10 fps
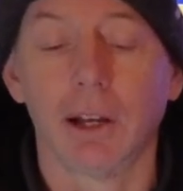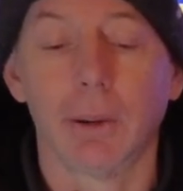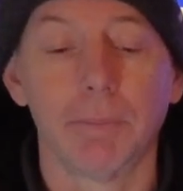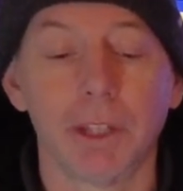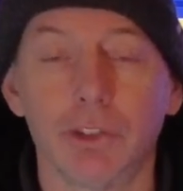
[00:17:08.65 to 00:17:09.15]

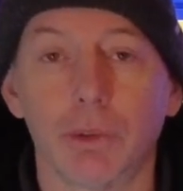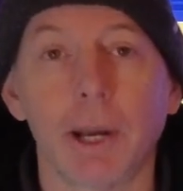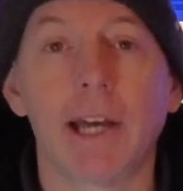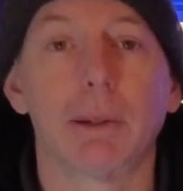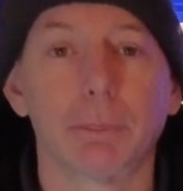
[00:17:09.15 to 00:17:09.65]
um, the
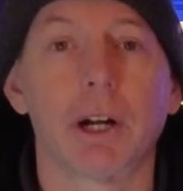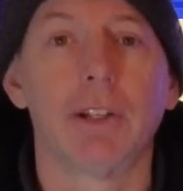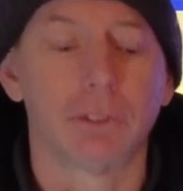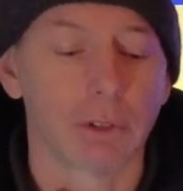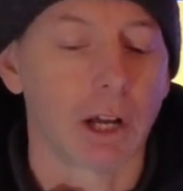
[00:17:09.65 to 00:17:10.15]
dramatic
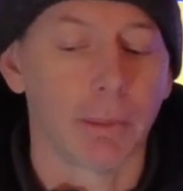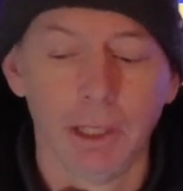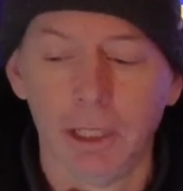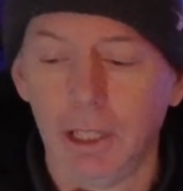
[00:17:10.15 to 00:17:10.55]
price drop.